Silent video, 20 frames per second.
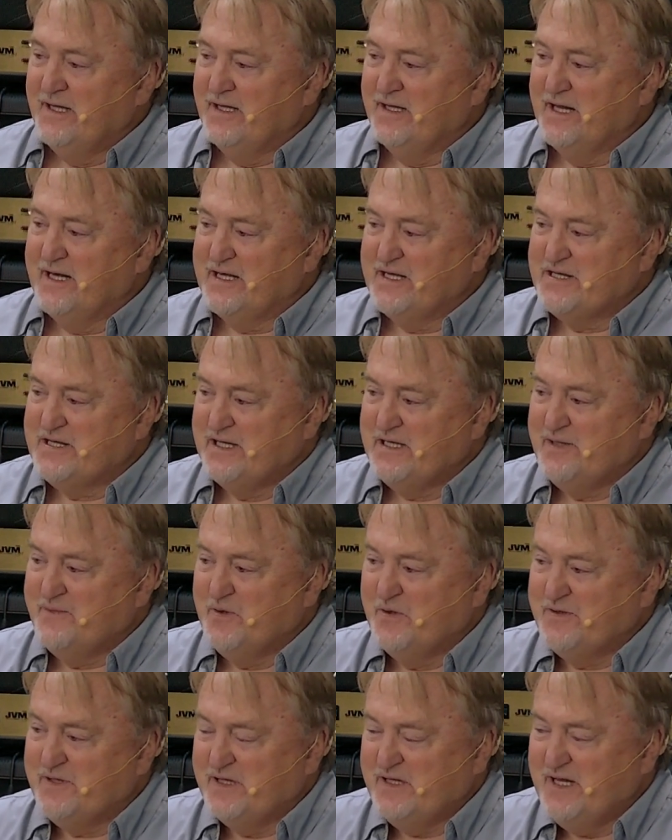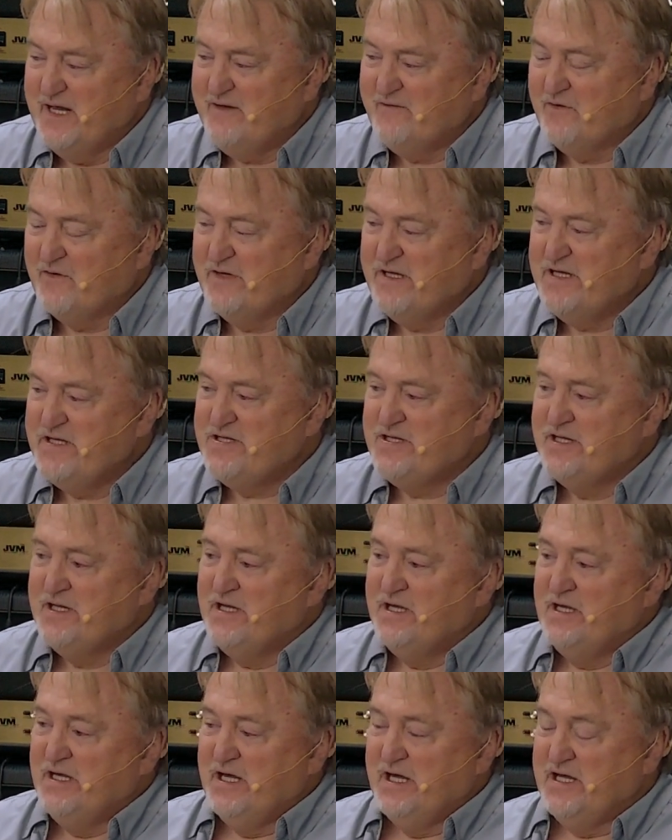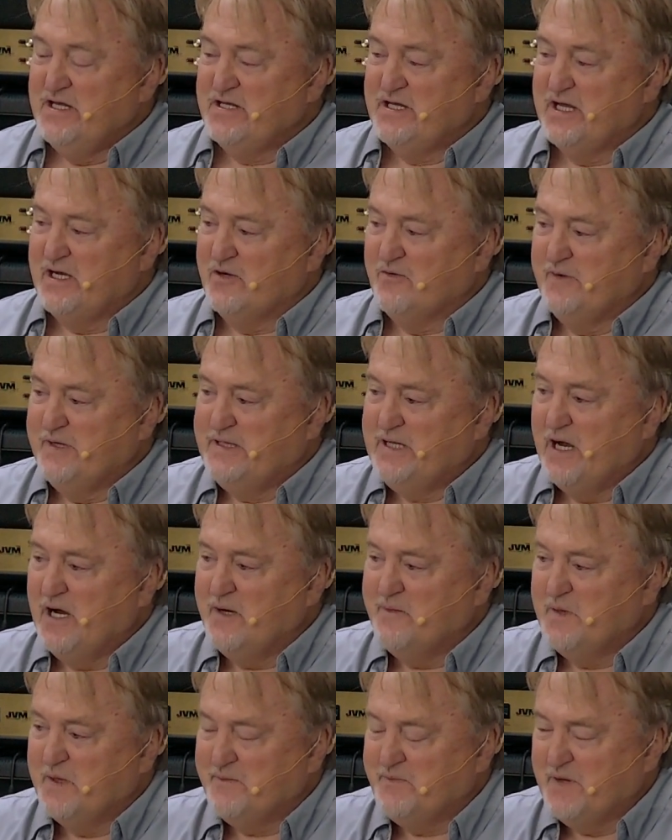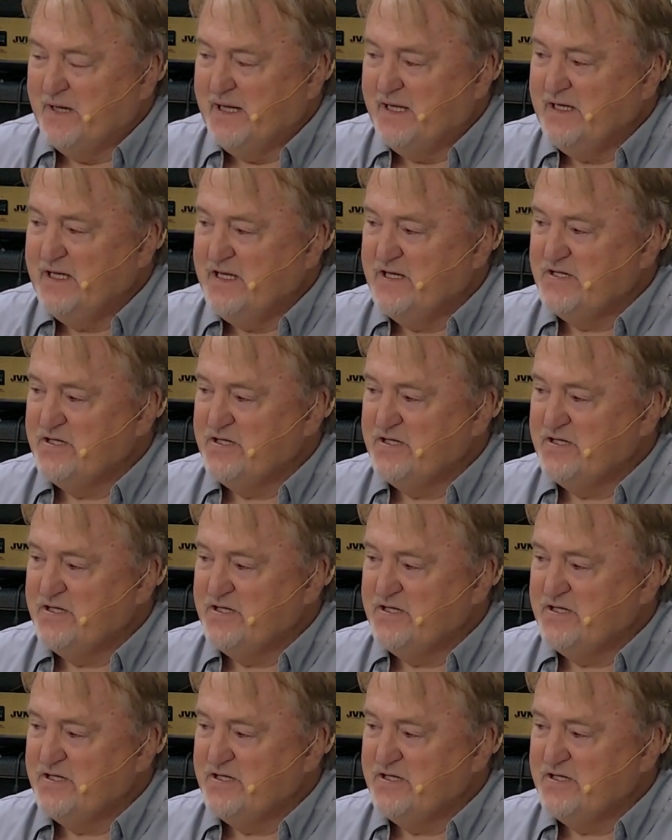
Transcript: And like I said about the devil, he's got a retirement plan.